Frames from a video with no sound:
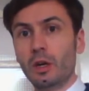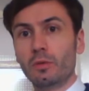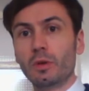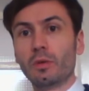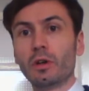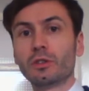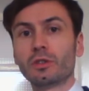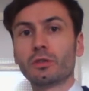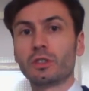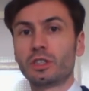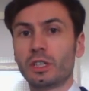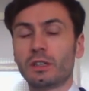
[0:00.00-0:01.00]
We will also
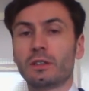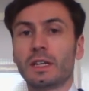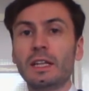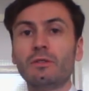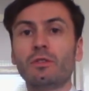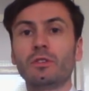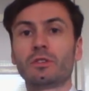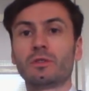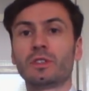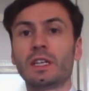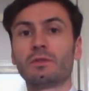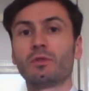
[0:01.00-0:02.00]
consider the influence of
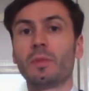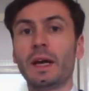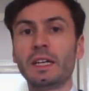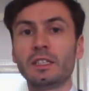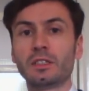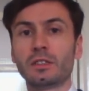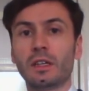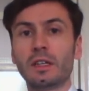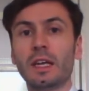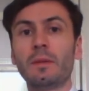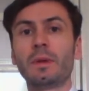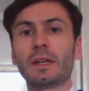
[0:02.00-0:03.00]
central banks and
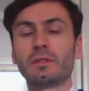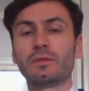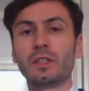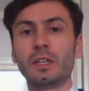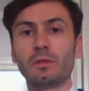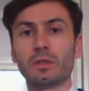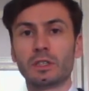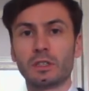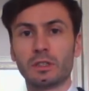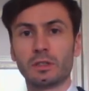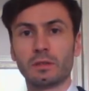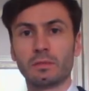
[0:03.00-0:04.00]
the impact of tail
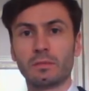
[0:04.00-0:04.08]
risks.